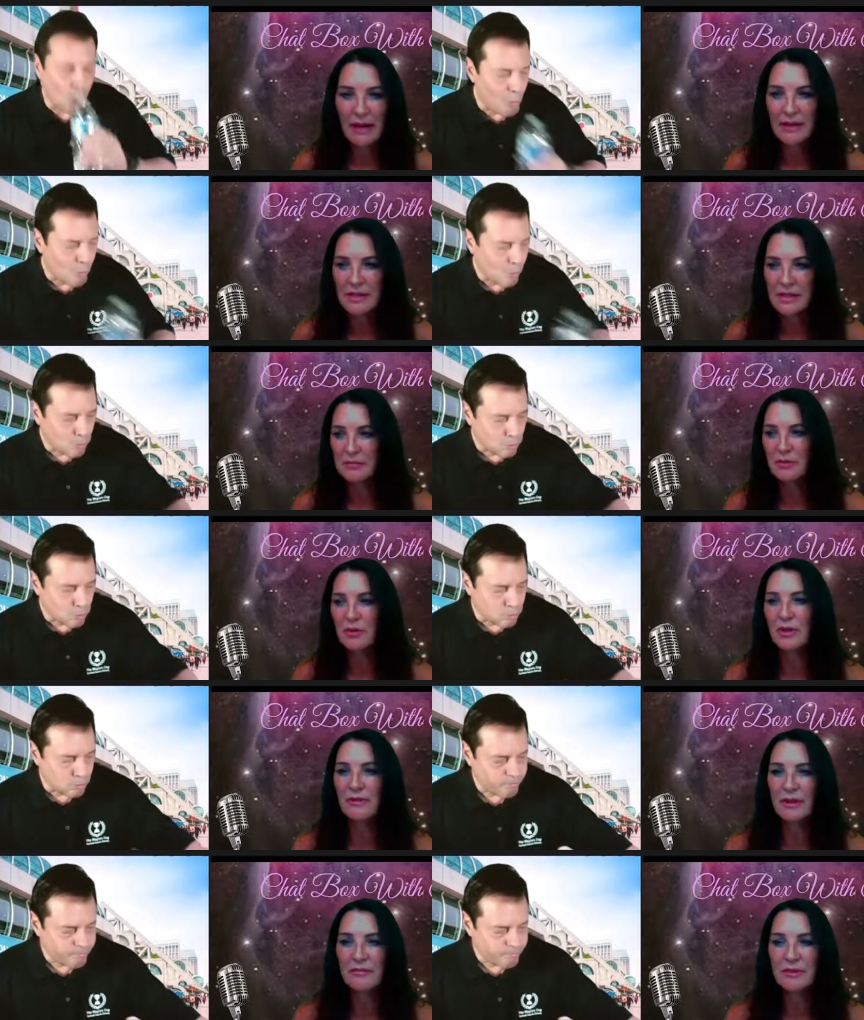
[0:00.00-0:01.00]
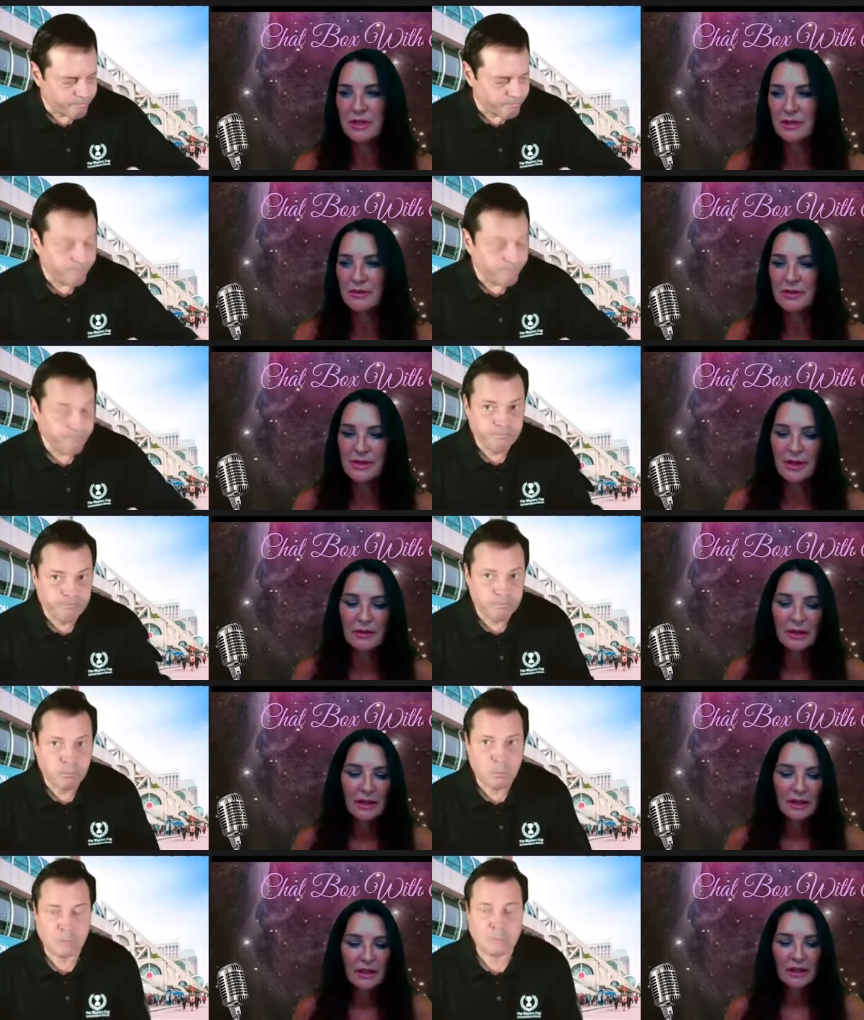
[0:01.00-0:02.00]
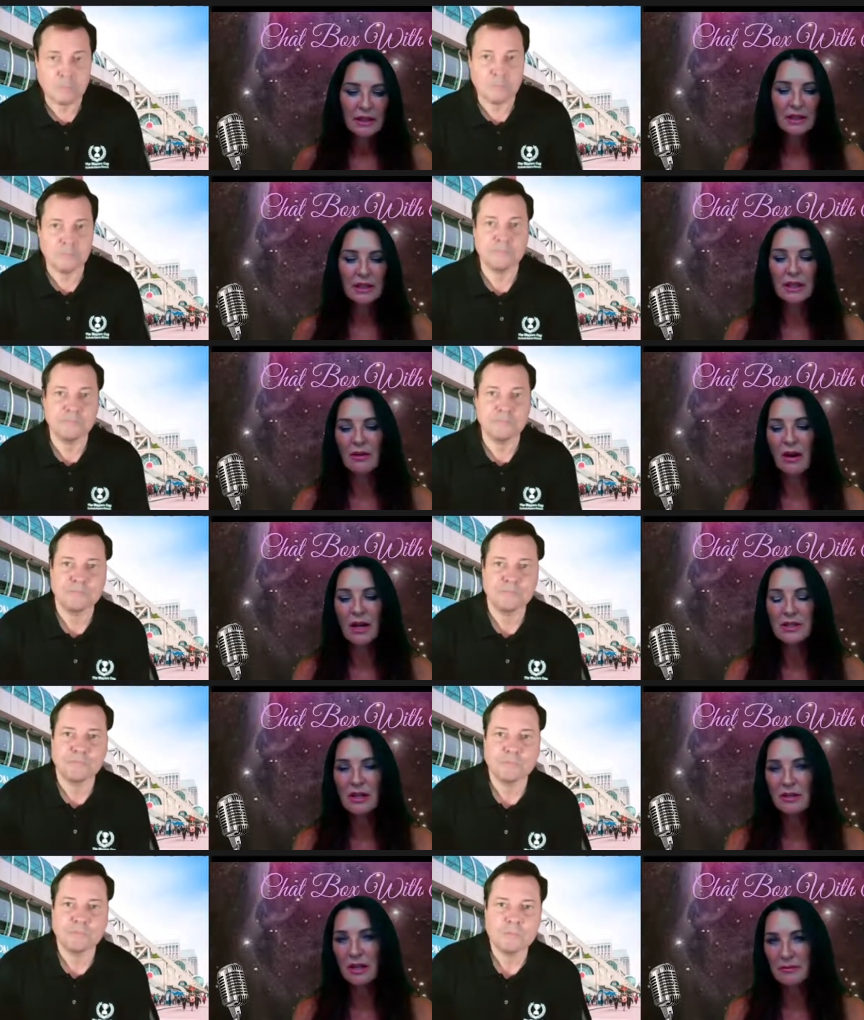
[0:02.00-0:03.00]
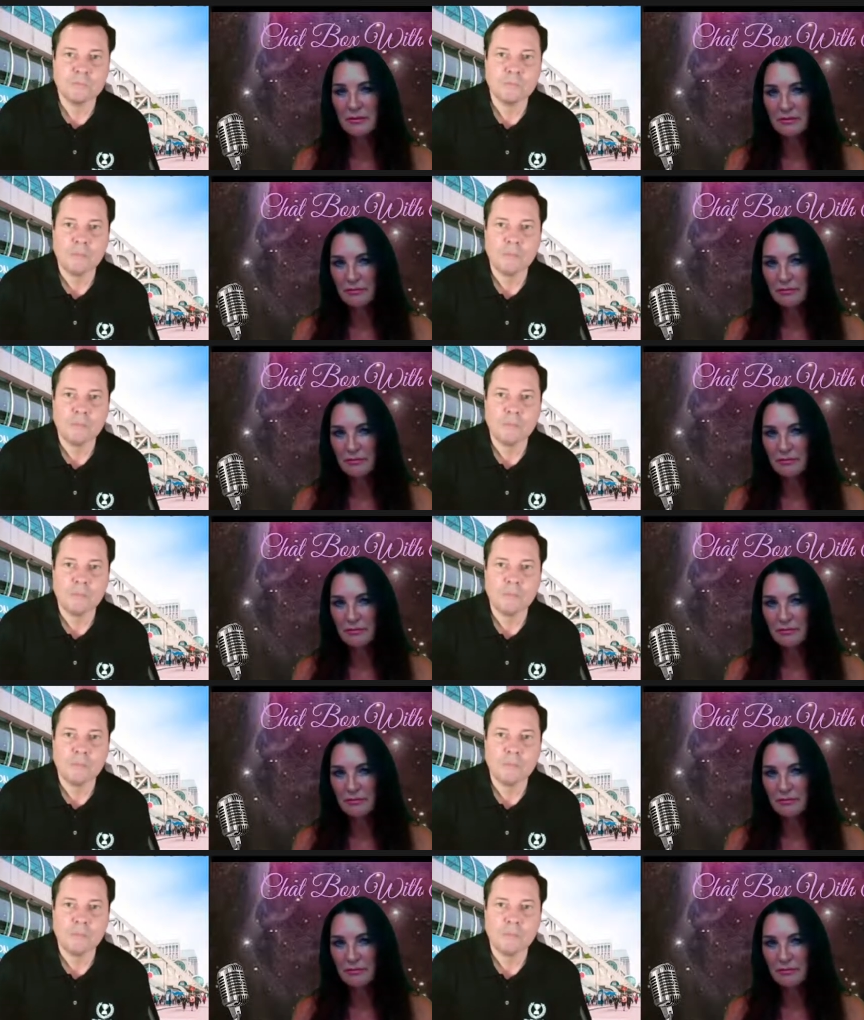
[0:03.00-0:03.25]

Speaker 1: in support of him too. So, you know, I don't like